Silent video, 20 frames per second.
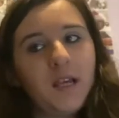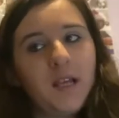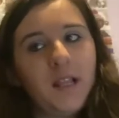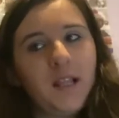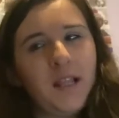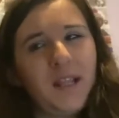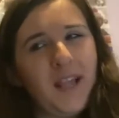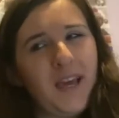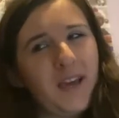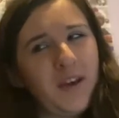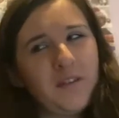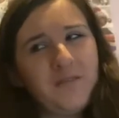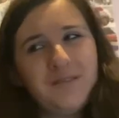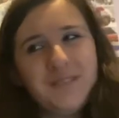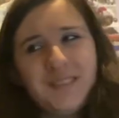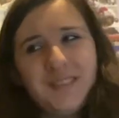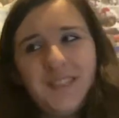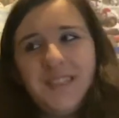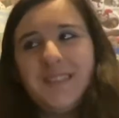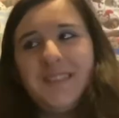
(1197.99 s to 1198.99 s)
Lego
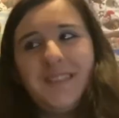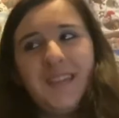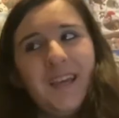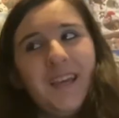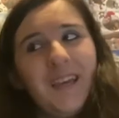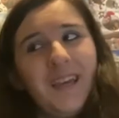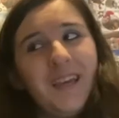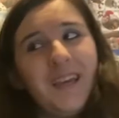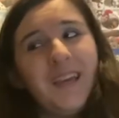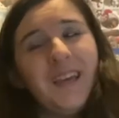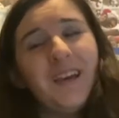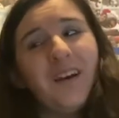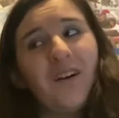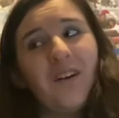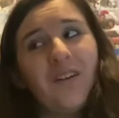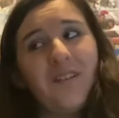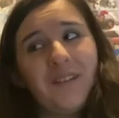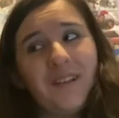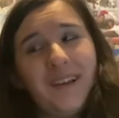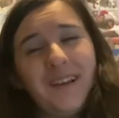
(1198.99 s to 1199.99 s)
City, Heart Lake